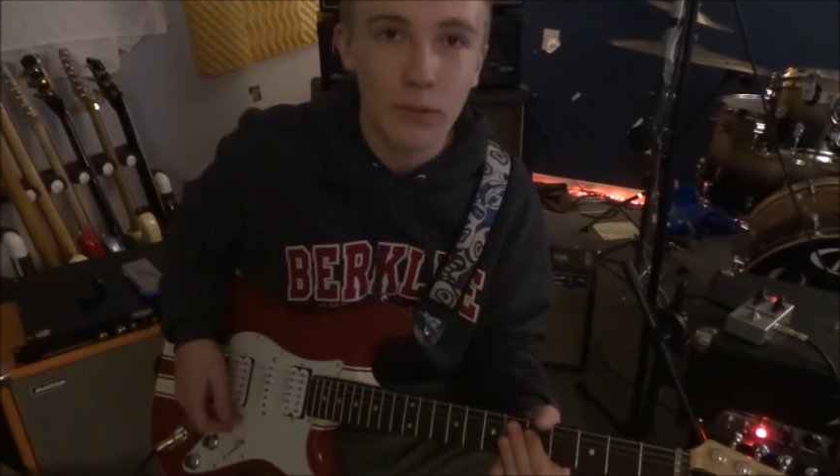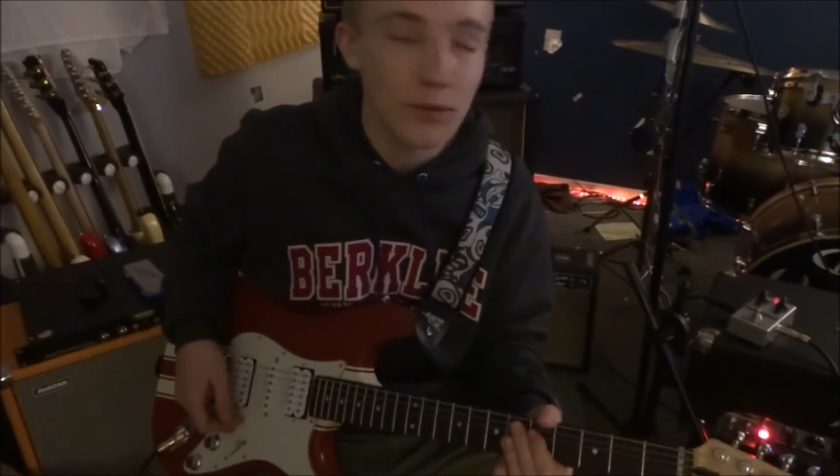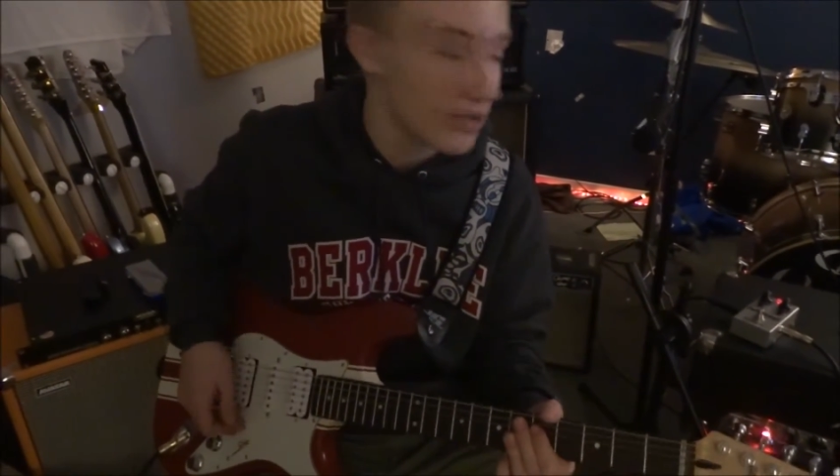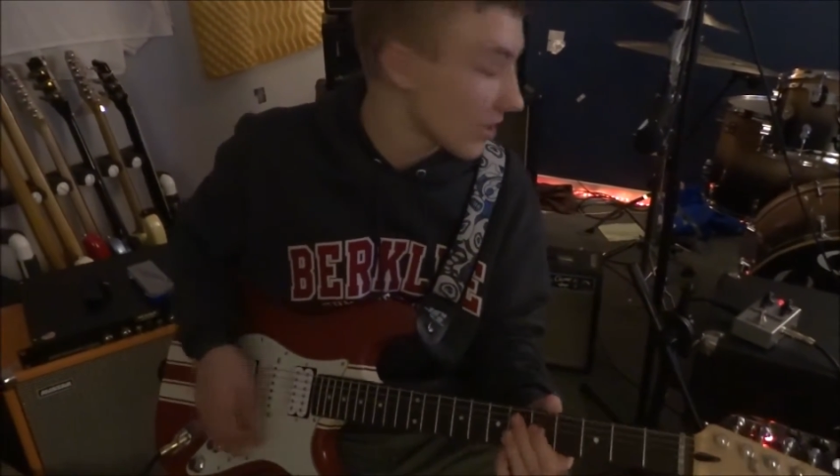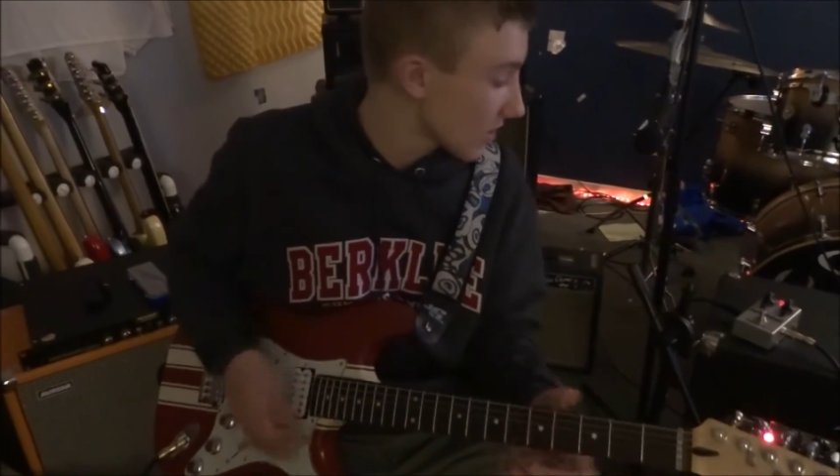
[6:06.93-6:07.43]
I
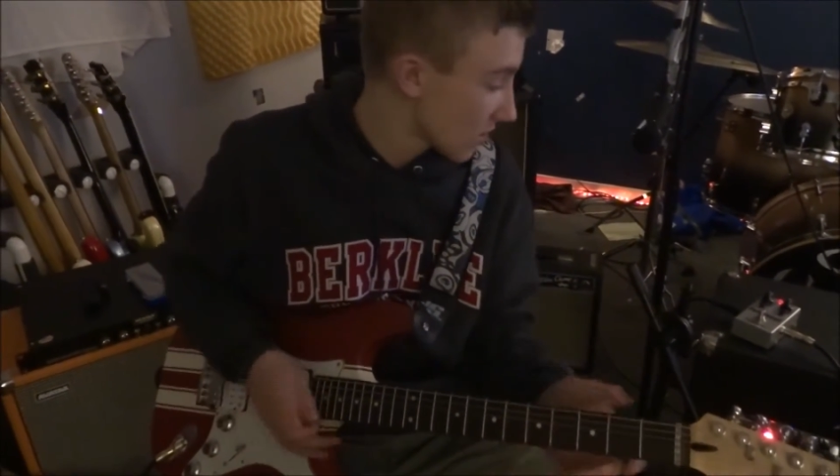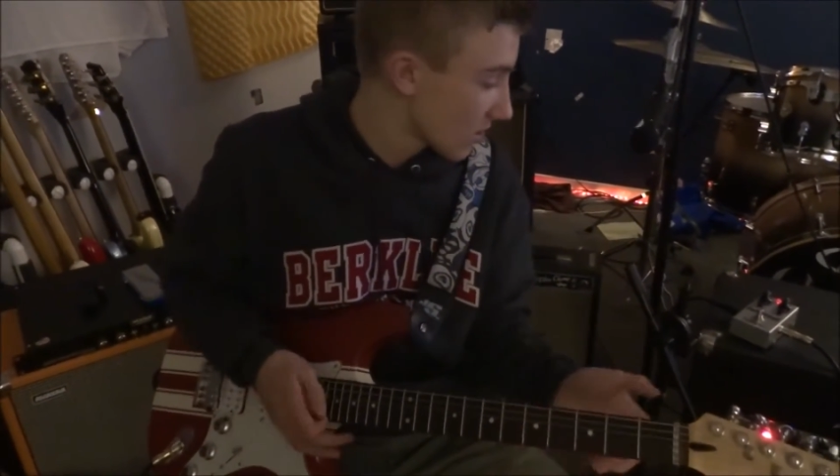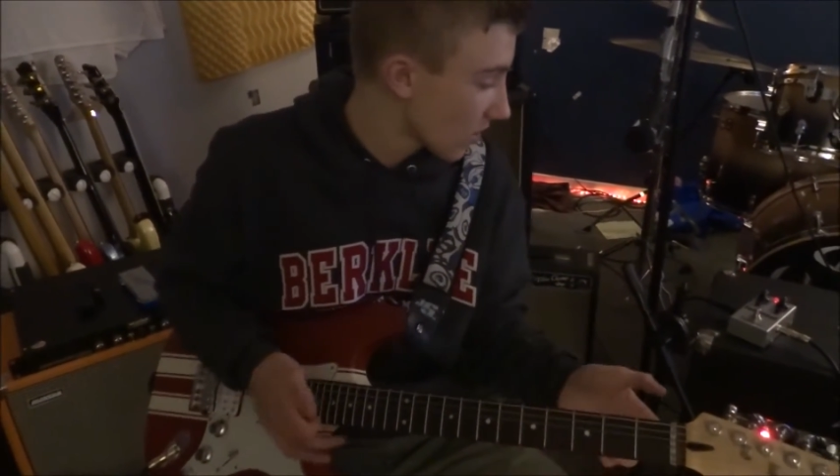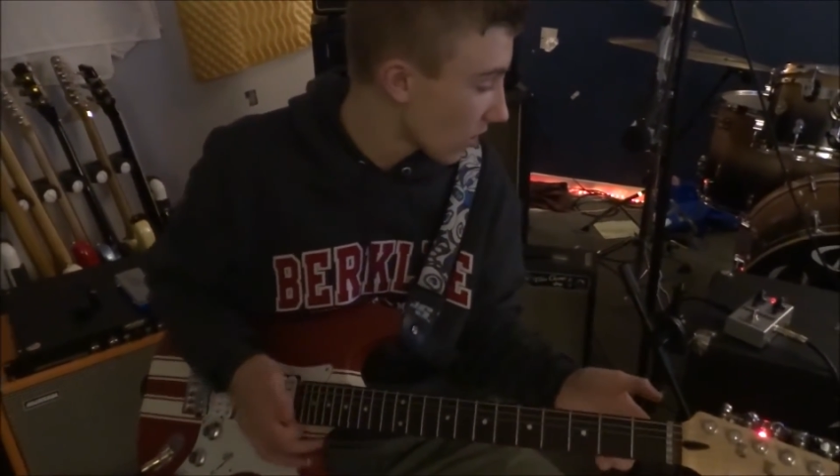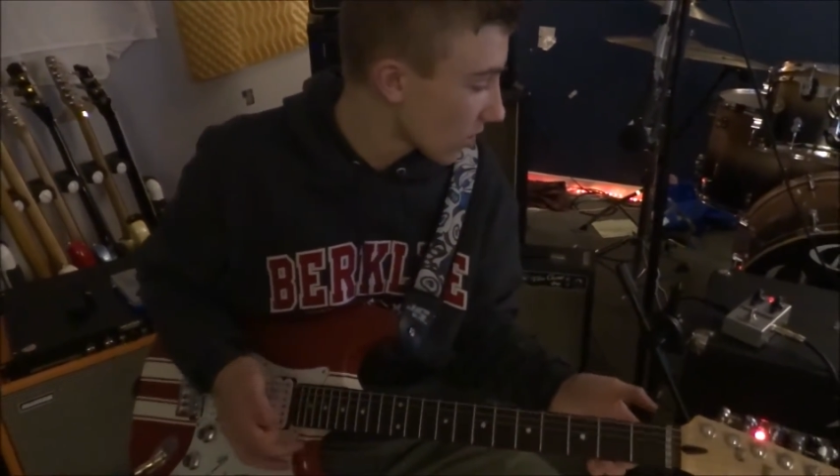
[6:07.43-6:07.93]
wouldn't say there's a
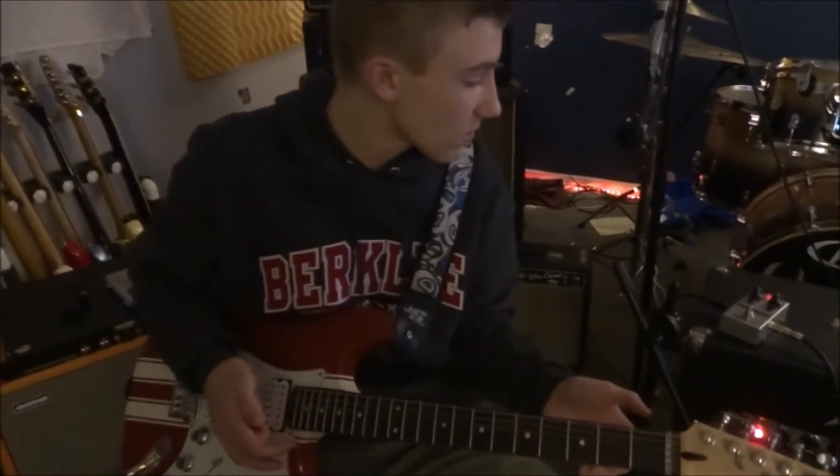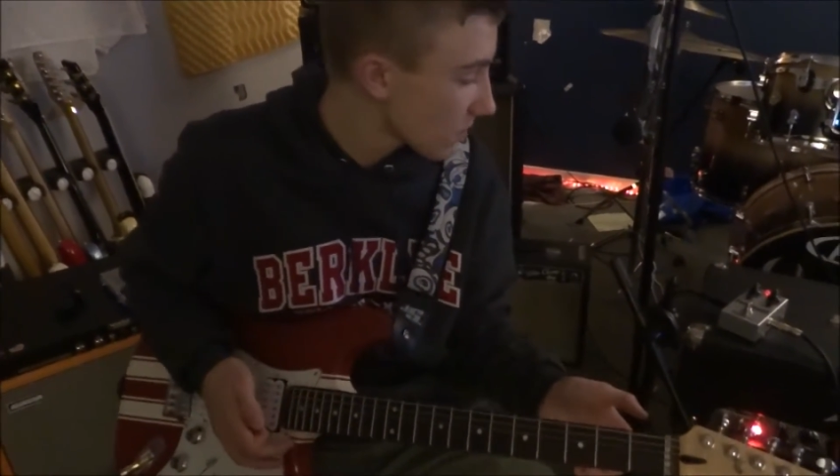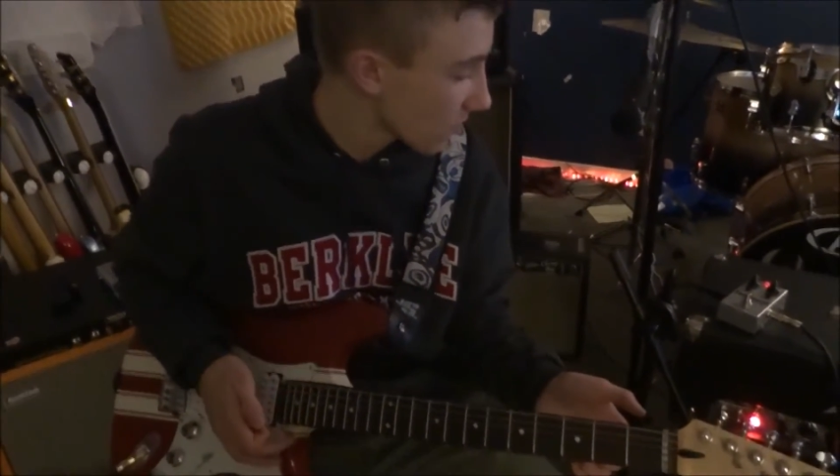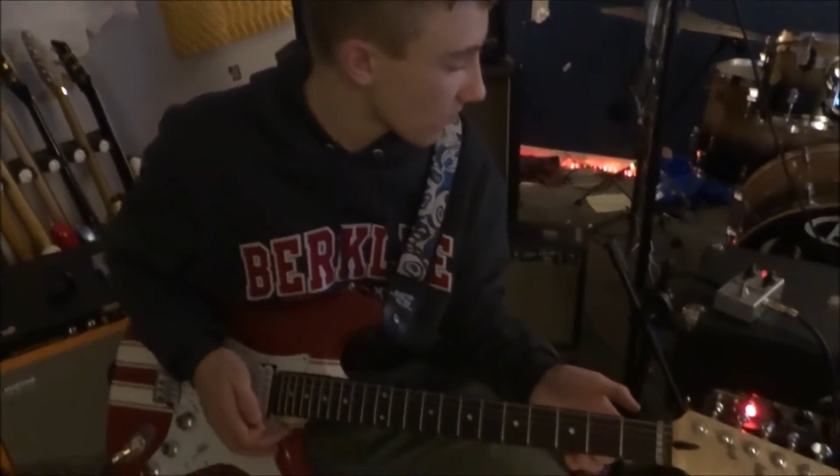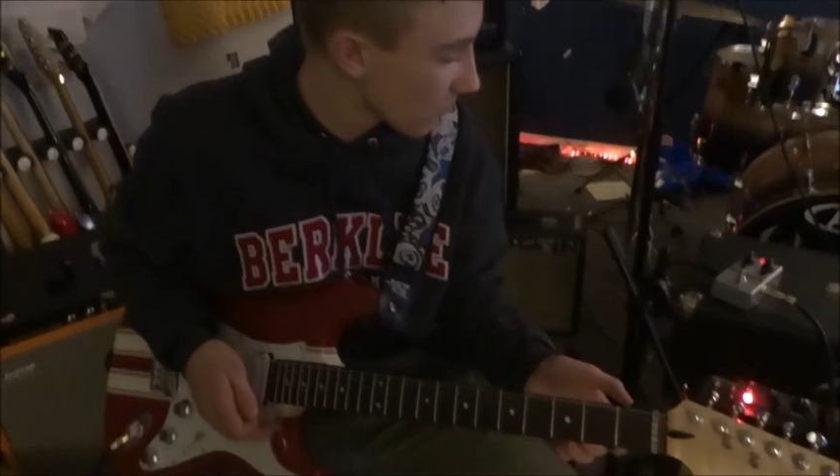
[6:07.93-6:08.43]
ton,
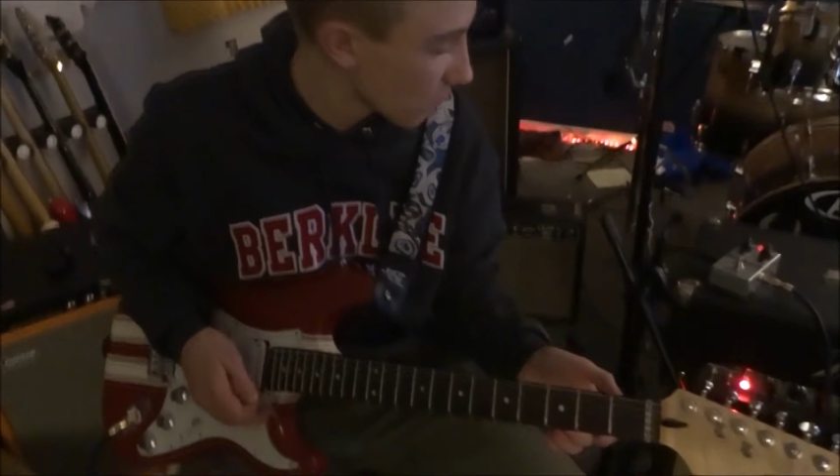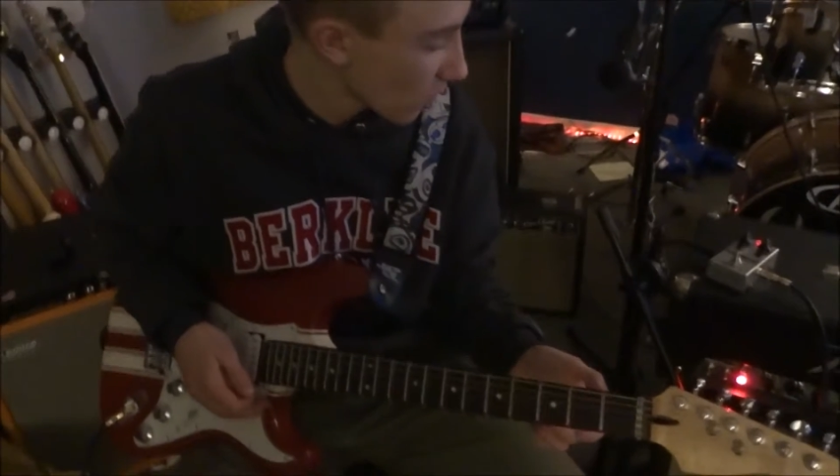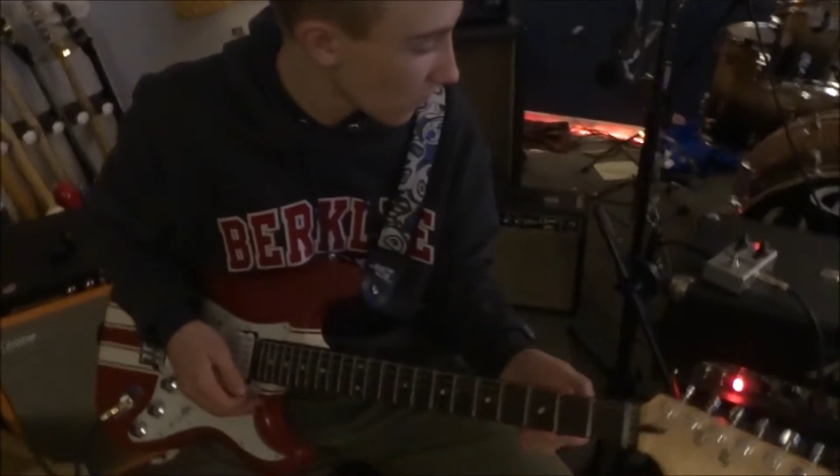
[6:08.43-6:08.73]
but for 12